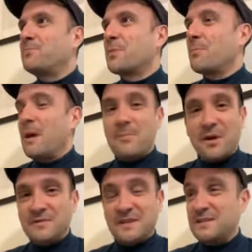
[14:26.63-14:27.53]
Maybe
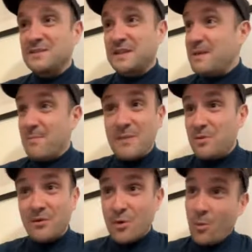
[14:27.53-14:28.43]
I've stayed the same. Maybe
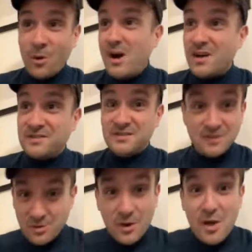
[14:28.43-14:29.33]
I've got worse.
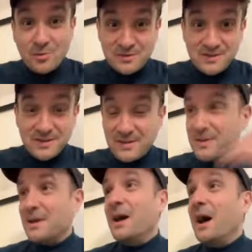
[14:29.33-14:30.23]
Who knows?
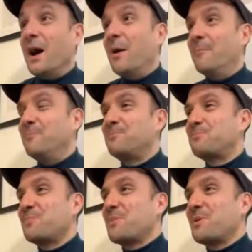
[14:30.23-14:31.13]

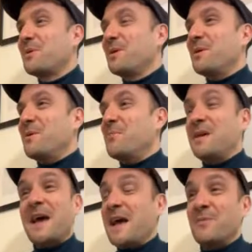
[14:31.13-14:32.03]
But
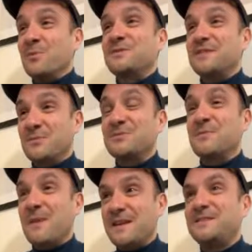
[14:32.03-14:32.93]
yeah, it was an
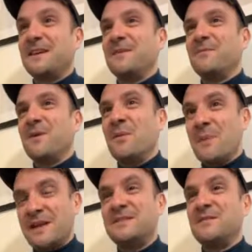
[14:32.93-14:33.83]

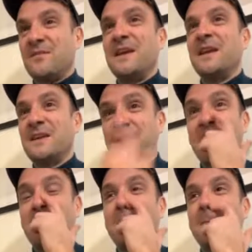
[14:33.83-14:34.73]
amazing feeling. And
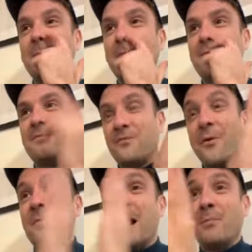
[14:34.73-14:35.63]
then
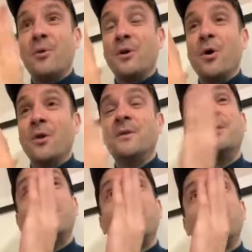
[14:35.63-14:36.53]
from that point on,
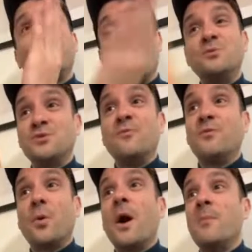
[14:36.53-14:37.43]
I was on for
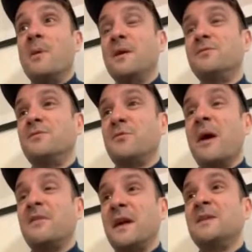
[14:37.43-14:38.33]
quite a bit
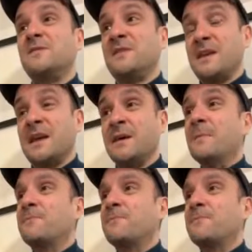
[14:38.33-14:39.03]
throughout the end of the year,